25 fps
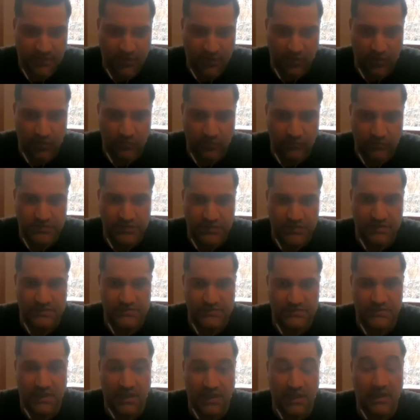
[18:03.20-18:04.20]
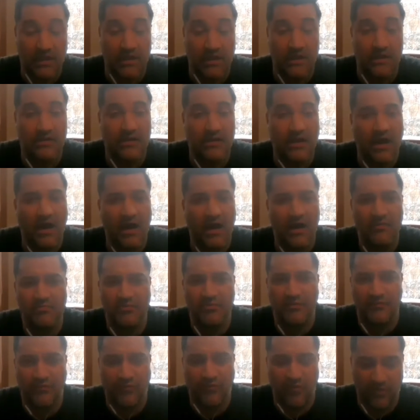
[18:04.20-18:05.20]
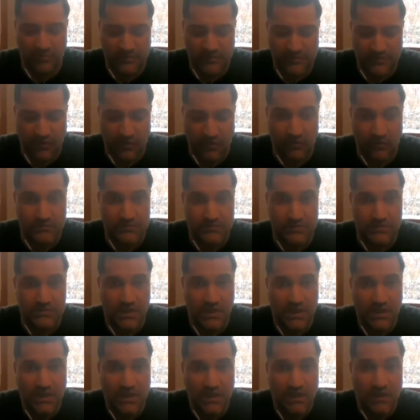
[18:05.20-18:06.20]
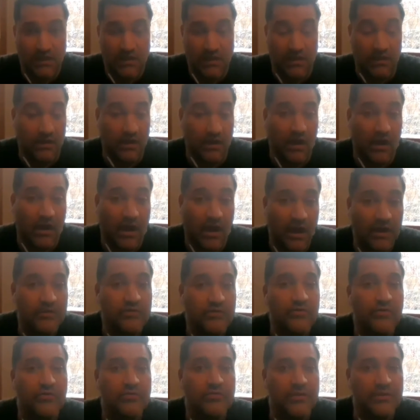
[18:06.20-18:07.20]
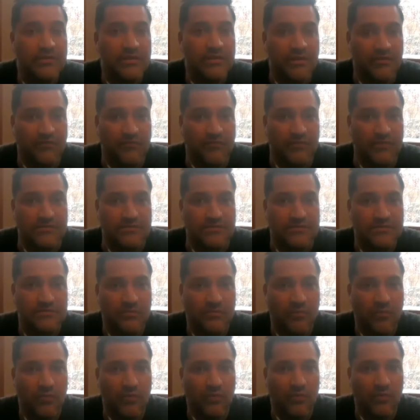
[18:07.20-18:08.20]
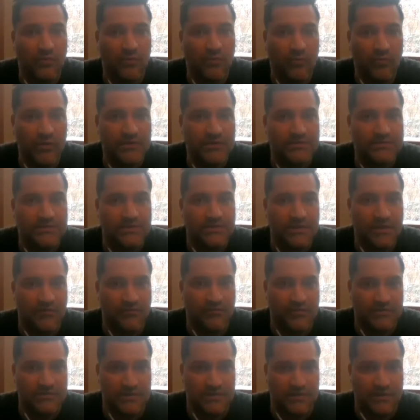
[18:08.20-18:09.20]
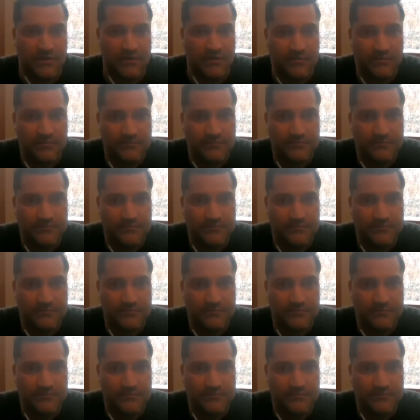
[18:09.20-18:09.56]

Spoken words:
coaches and high performance coaches. I don't know the difference. What is the difference there?